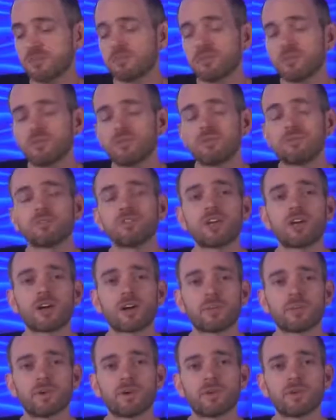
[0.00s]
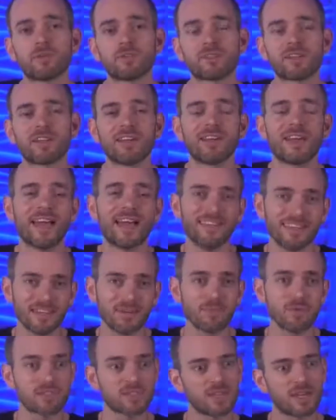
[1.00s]
Step 2, share our post. And
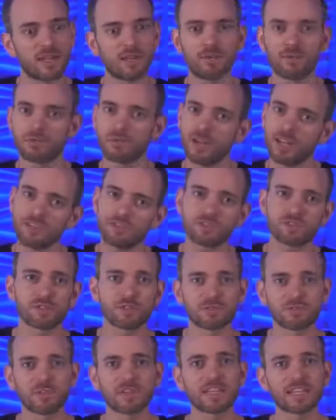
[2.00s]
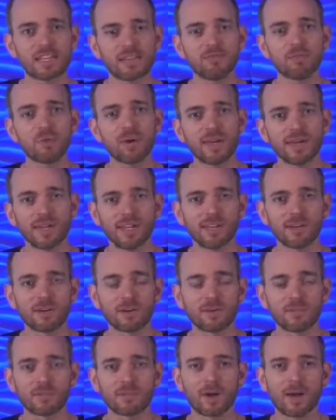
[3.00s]
then we say, register for the giveaway
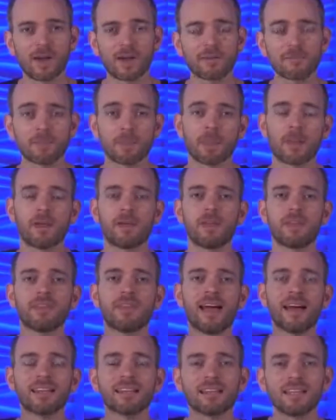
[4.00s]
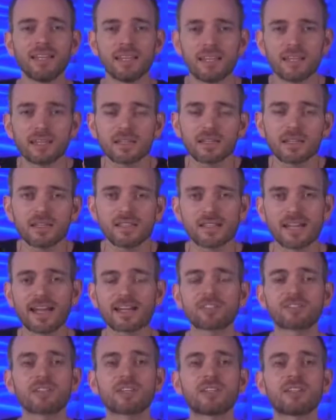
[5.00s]
here, right? That link is
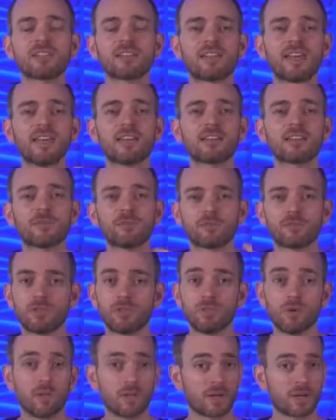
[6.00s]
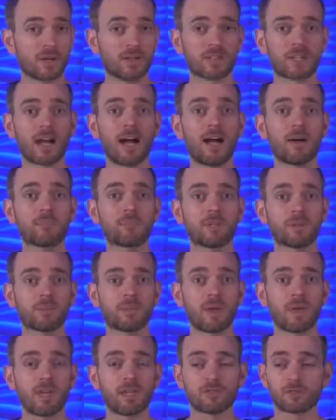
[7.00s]
actually going to take them to what we call an
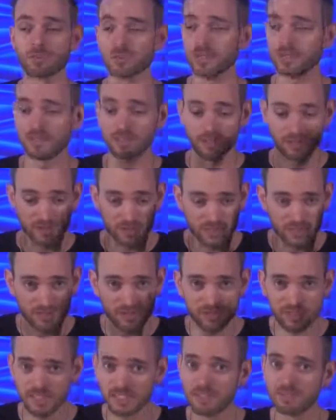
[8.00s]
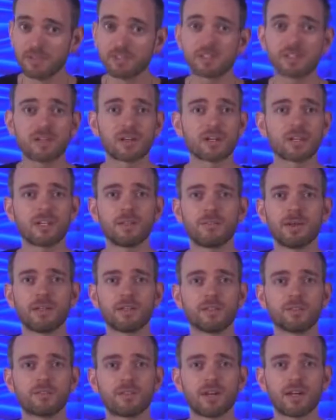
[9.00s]
opt-in page, where they literally just give us their
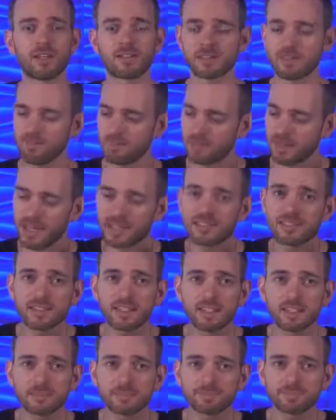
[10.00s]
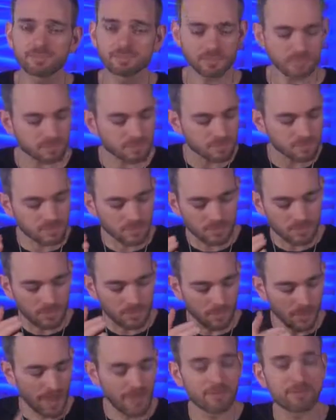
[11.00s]
email address. That's it.
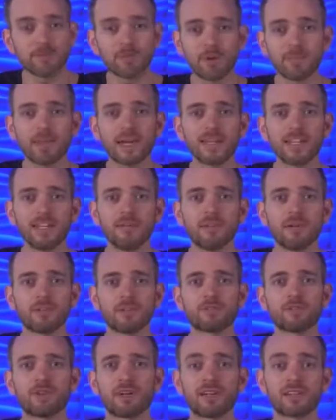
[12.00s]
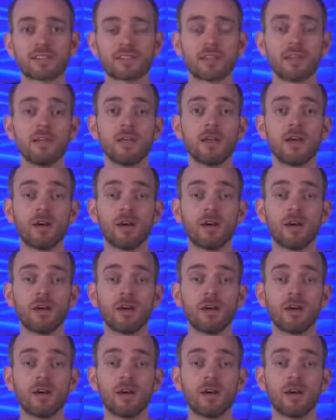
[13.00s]
And from that email address,